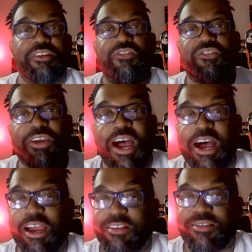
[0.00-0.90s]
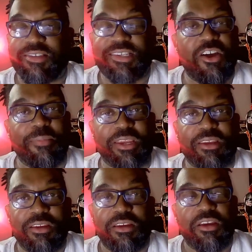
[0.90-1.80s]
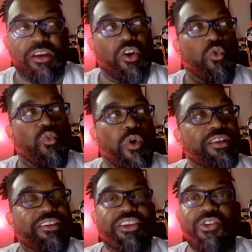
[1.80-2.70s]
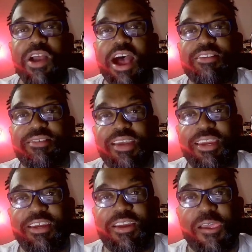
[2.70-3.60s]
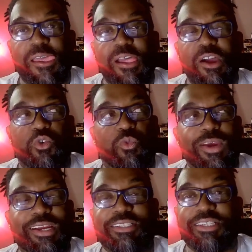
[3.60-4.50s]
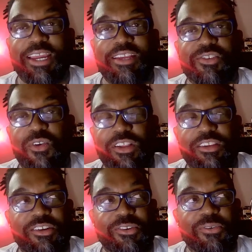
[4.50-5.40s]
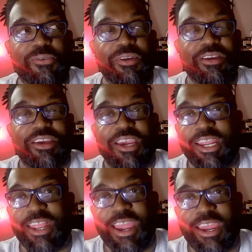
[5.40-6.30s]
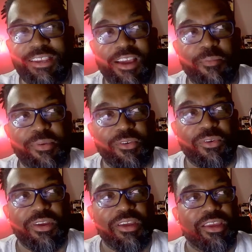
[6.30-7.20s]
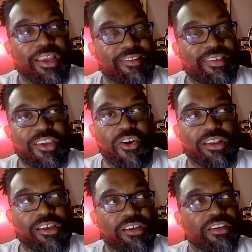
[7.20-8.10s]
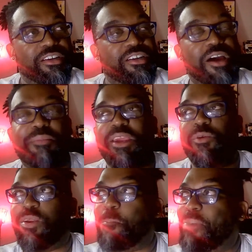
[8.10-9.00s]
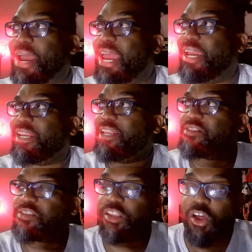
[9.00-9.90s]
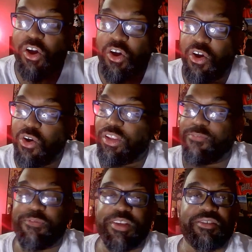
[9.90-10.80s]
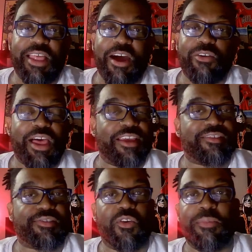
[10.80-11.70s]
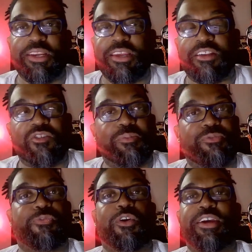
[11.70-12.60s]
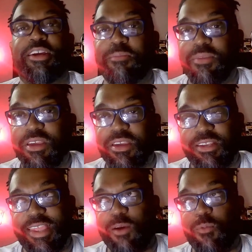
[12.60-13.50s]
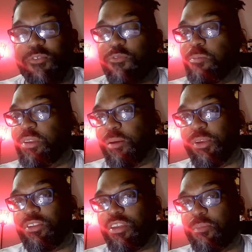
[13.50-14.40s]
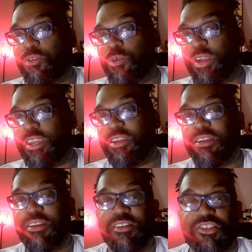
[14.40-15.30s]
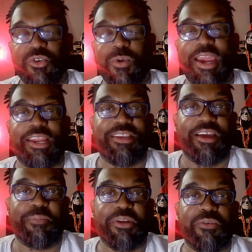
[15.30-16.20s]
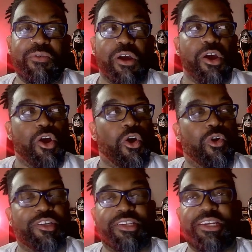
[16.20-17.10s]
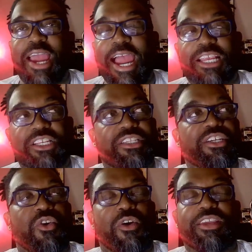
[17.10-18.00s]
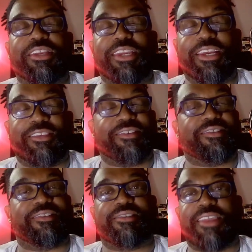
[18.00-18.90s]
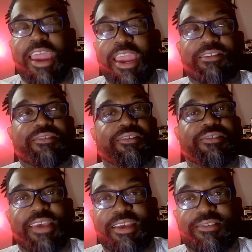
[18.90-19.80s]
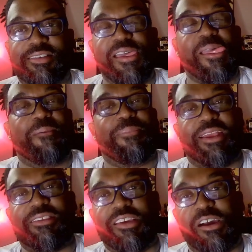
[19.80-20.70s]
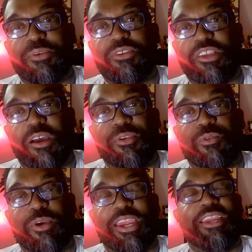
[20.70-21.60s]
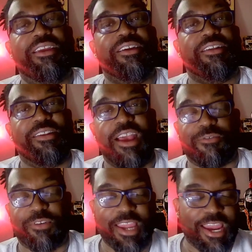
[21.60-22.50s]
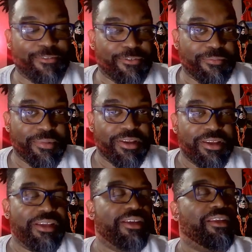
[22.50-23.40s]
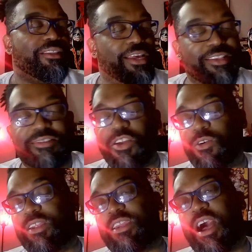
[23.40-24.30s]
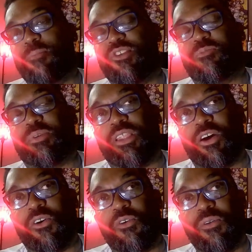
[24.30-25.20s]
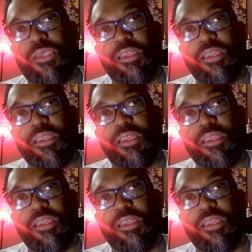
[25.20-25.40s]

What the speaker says: So, guys, tell me, what do you guys think Ricochet is going to do in AEW? Is he going to come in with a bang and then slowly fizzle out like so many others before him that went from WWE to AEW? Or is he actually going to get the sustained success that WWE never gave him? Let us know in the comments below.